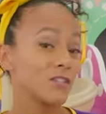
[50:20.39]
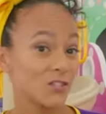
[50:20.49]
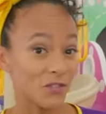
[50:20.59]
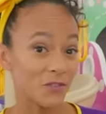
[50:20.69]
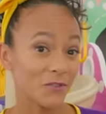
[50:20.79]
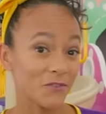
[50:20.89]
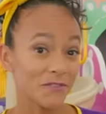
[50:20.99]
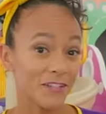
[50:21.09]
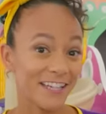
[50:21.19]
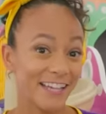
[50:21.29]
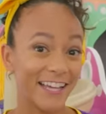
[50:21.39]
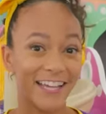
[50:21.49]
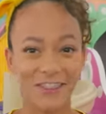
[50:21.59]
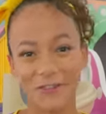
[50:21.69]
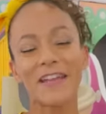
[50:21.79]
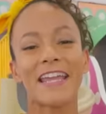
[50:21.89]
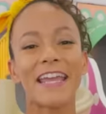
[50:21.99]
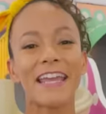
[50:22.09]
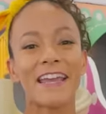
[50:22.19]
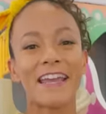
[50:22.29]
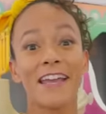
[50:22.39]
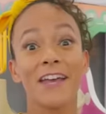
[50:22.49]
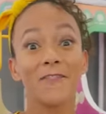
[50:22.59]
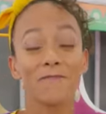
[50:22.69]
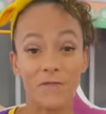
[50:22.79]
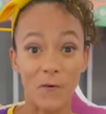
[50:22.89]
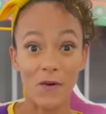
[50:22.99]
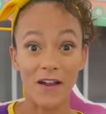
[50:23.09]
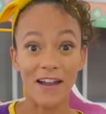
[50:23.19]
two, three, four,